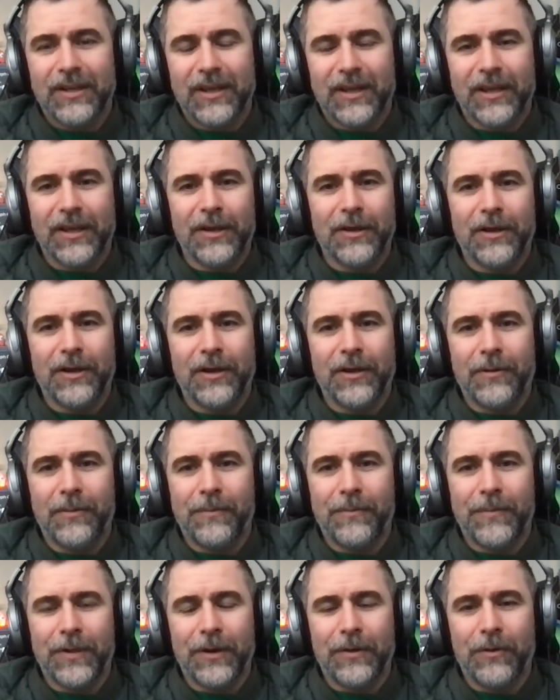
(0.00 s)

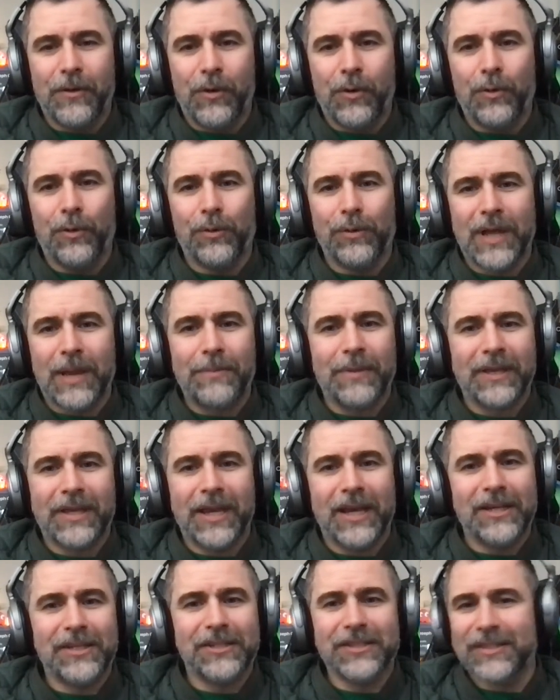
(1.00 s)
um, you know, old
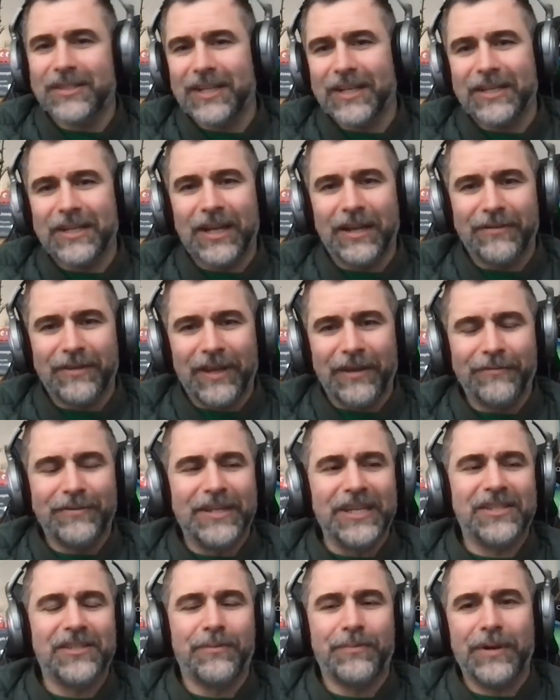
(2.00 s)
applications that have, have
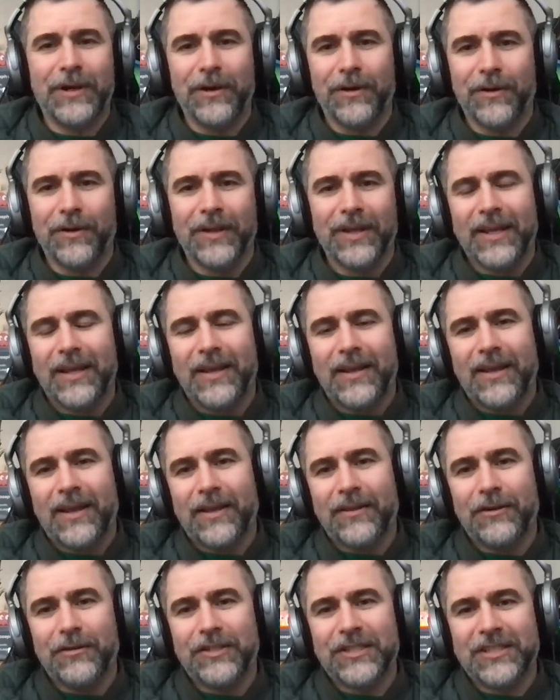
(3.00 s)
disappeared,
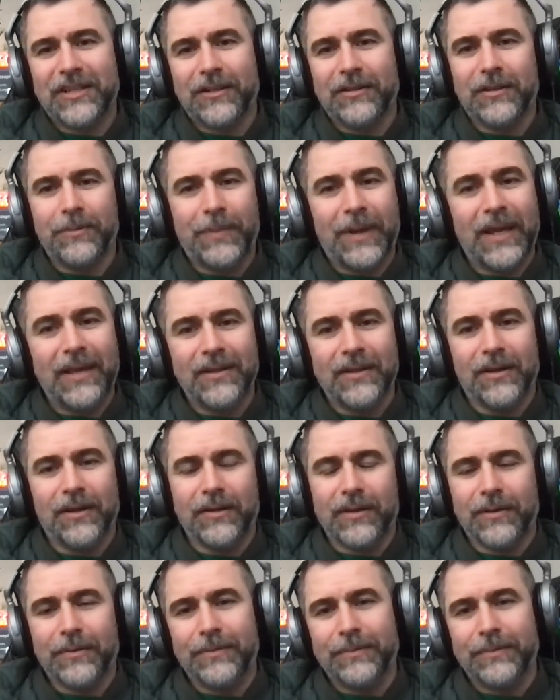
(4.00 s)
and they're still dependent on